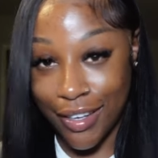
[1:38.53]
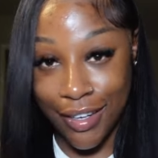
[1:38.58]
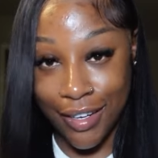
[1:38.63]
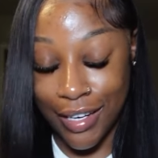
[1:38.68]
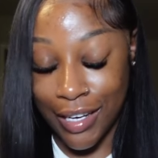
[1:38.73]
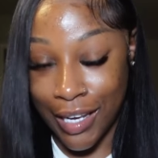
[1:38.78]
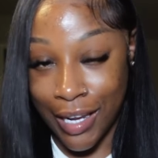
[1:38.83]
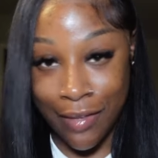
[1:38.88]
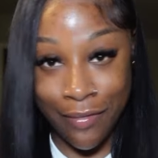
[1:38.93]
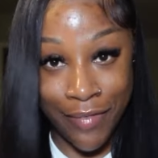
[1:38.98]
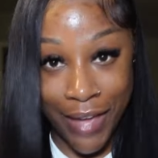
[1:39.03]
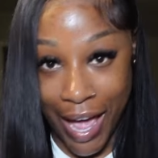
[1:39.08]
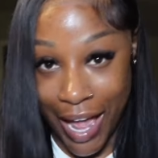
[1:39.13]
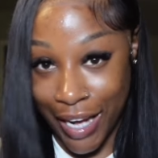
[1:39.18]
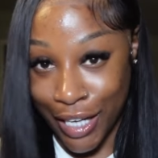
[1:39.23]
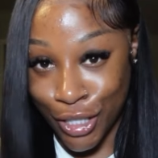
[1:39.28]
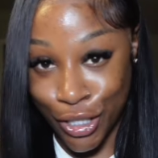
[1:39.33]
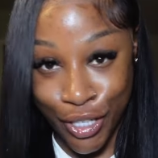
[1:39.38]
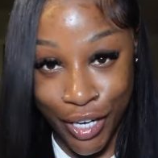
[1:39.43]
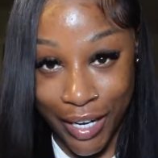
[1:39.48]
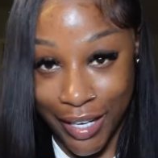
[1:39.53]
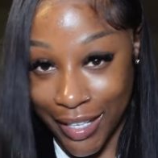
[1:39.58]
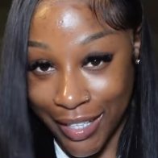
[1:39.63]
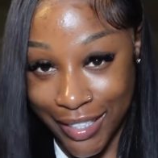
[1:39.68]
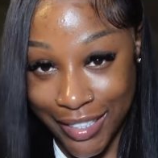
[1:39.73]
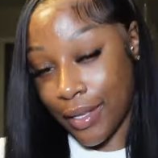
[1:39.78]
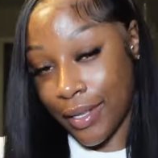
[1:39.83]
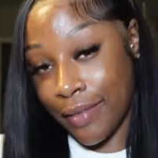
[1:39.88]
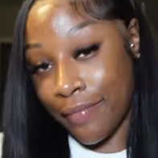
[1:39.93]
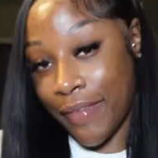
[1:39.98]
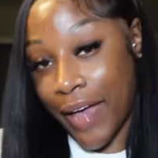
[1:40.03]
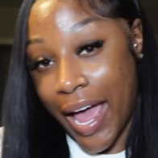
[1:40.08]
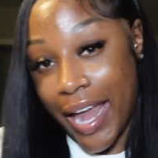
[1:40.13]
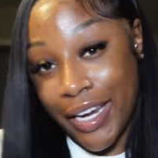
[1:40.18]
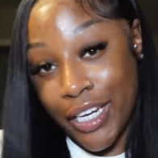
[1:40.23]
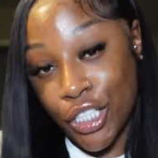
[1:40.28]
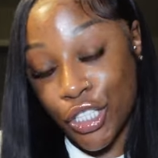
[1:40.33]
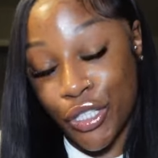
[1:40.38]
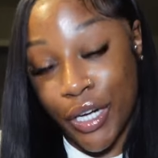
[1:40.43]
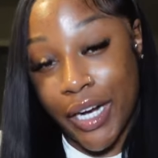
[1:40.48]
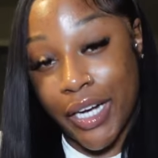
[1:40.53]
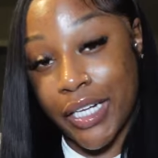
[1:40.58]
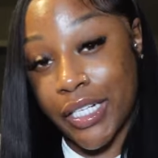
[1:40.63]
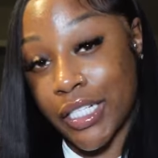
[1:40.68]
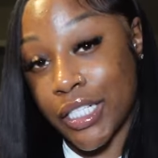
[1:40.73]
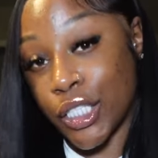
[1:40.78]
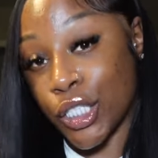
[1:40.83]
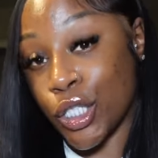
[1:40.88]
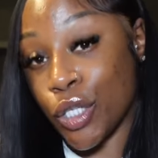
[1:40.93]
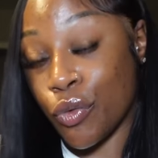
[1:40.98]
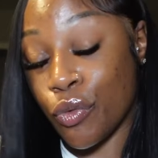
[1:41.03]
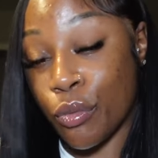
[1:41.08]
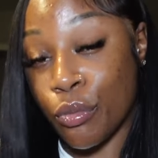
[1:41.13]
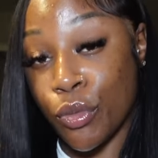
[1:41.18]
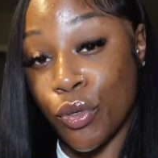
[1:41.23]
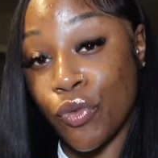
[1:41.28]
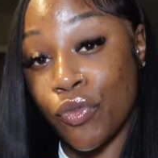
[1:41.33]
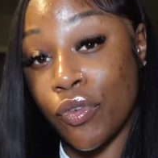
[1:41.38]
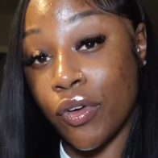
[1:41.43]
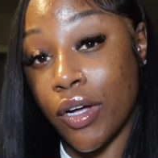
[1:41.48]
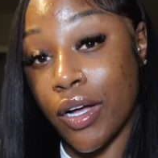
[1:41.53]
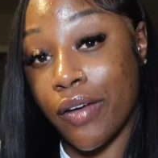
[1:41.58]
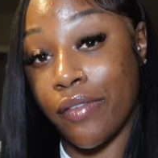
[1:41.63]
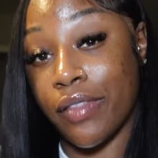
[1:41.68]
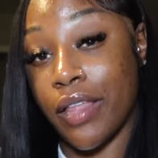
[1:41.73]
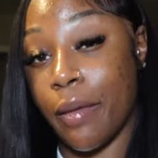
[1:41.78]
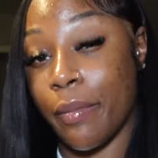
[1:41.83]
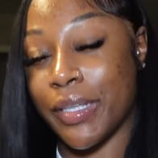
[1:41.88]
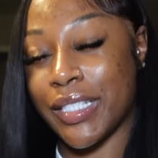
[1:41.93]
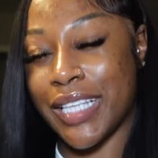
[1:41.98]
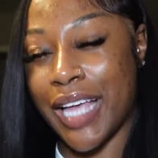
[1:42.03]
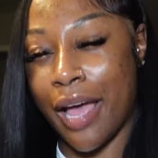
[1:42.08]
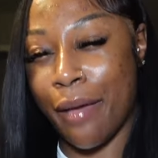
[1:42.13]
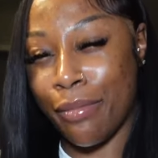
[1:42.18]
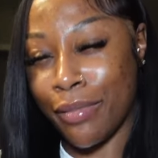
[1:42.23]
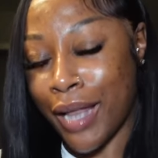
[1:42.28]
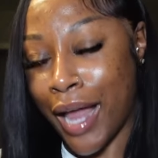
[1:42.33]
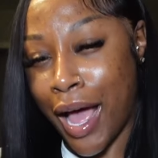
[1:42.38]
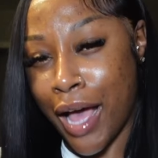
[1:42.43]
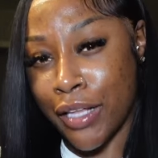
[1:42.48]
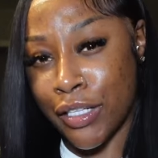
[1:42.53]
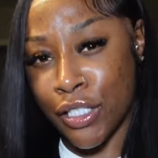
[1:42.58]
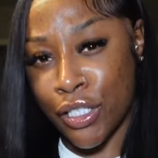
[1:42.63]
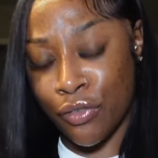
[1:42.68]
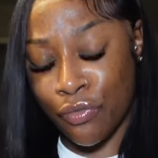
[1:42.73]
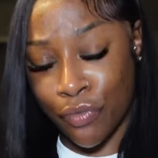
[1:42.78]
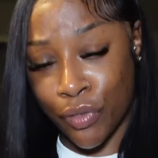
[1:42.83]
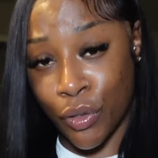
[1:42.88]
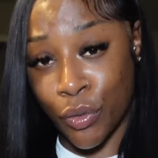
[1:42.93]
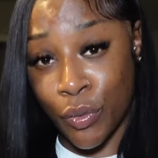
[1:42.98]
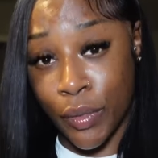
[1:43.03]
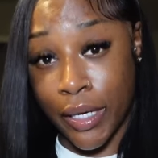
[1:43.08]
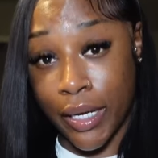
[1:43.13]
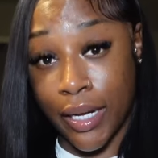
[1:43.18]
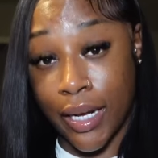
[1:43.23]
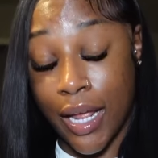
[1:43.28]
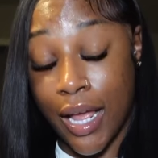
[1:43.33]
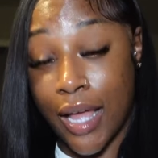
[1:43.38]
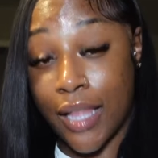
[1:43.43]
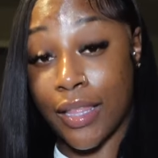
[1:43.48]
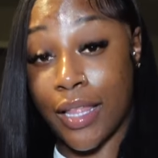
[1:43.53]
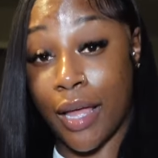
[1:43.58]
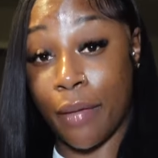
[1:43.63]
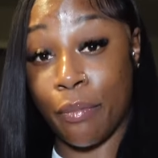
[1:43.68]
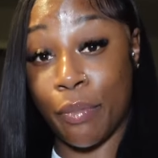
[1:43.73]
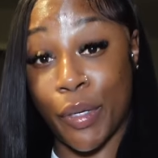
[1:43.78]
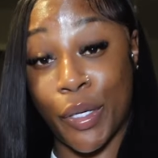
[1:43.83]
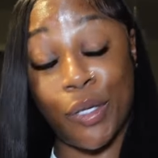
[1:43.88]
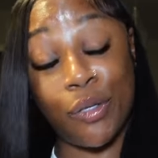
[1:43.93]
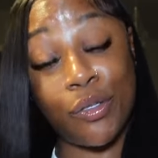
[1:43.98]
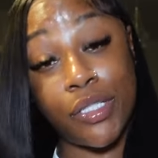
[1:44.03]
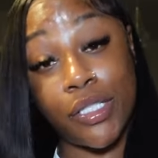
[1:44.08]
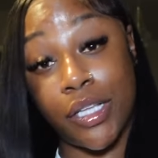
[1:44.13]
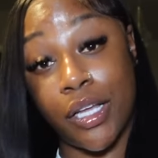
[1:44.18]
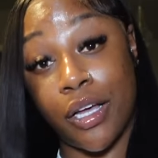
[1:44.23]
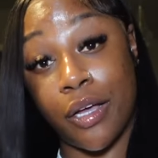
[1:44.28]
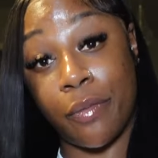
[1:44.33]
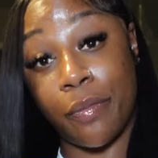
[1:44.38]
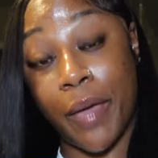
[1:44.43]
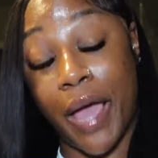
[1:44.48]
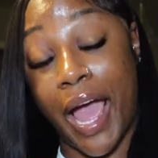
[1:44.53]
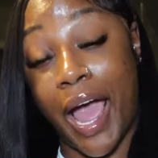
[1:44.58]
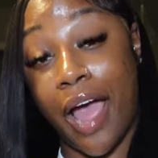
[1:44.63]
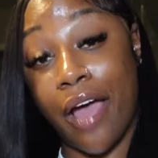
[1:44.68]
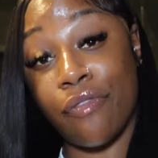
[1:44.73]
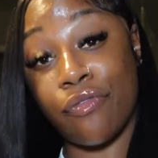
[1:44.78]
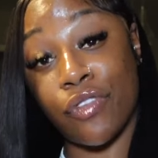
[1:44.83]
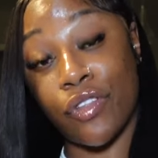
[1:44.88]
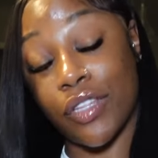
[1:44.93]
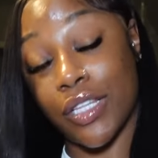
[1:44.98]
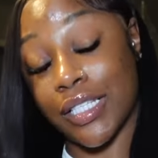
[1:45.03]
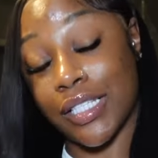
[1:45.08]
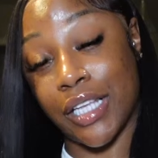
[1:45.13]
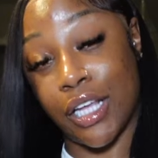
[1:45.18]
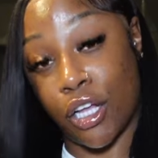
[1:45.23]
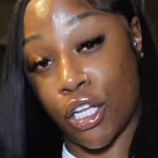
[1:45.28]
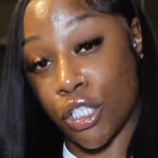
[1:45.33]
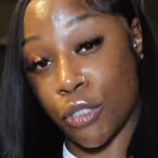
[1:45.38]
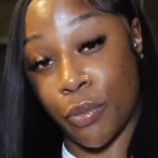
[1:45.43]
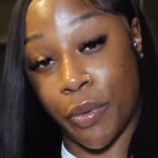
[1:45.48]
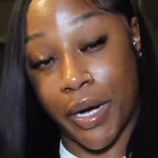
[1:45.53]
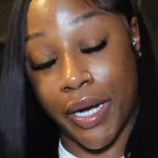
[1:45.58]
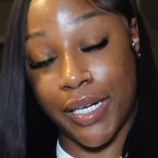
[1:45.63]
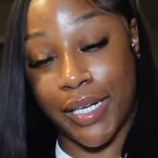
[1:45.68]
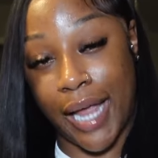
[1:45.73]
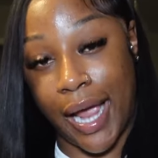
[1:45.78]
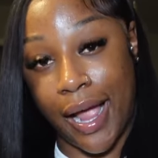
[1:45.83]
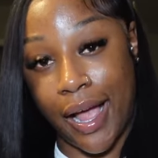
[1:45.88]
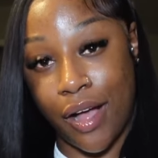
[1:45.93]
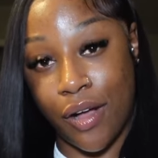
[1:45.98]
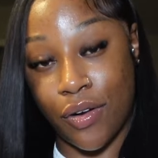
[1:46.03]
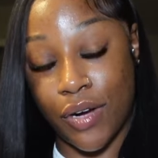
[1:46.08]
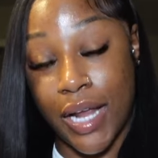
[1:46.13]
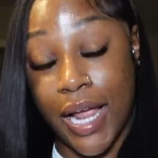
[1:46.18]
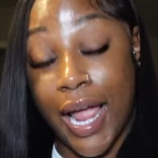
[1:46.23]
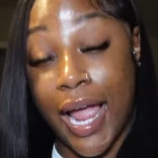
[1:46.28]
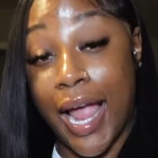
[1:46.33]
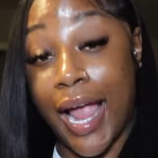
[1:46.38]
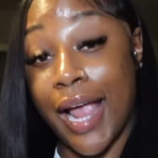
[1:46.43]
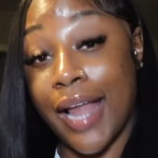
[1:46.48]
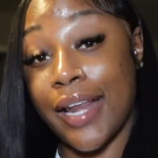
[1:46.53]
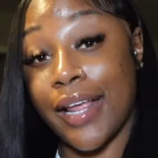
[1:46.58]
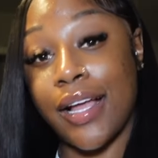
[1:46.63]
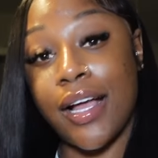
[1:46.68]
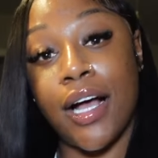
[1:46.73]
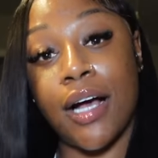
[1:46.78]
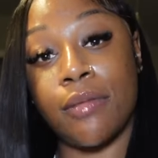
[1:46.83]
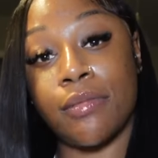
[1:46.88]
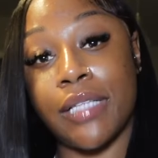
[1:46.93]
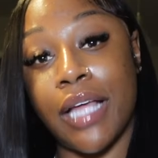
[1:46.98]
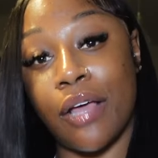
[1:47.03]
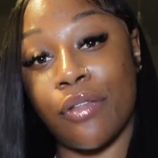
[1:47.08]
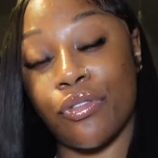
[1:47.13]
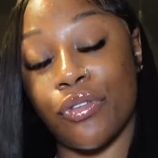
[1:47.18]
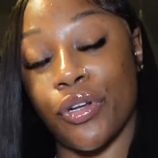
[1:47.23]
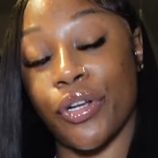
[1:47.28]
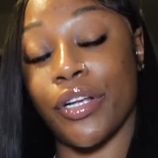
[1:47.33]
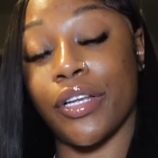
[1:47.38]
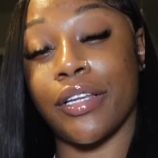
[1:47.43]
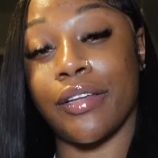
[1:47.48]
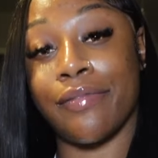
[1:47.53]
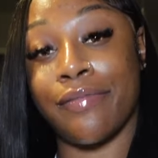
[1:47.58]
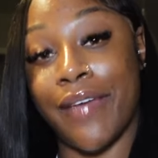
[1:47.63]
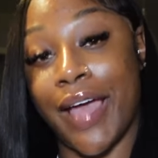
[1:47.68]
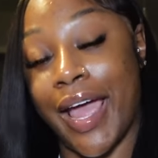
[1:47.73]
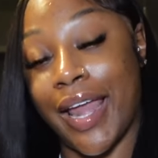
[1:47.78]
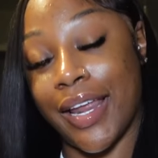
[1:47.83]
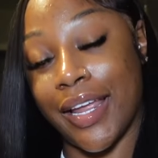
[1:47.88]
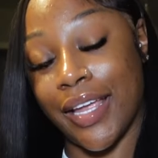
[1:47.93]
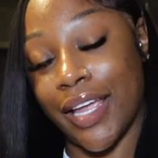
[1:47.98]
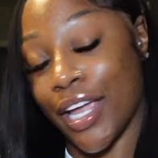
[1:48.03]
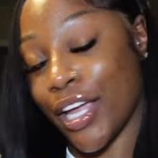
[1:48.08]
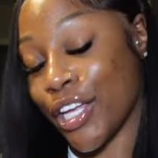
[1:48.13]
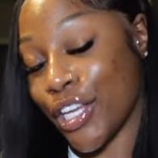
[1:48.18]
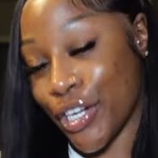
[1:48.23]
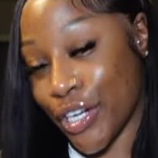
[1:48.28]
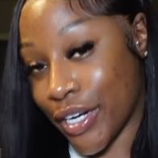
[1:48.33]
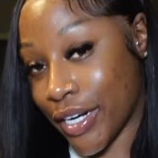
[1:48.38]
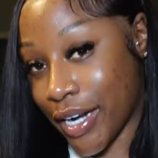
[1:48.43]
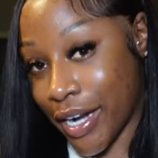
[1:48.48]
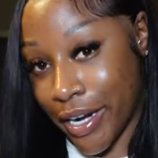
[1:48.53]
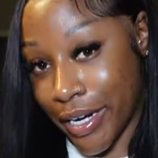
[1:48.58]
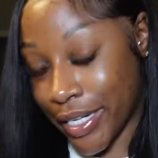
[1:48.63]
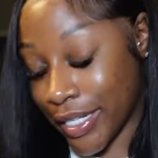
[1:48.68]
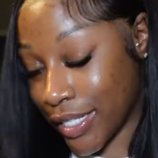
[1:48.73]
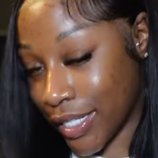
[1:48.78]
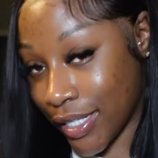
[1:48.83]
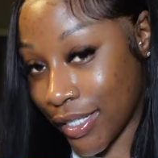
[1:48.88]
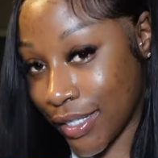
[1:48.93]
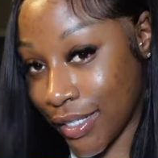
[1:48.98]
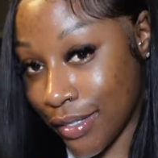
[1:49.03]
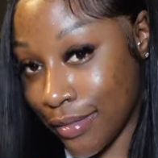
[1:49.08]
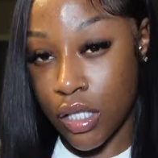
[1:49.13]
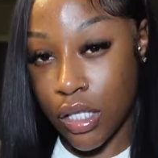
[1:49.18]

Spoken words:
Lymphatic drainage. Lymphatic drainage is the removal of that metabolized fluid that builds up after the cells break down, and it comes out through your lymphatic and urinary system.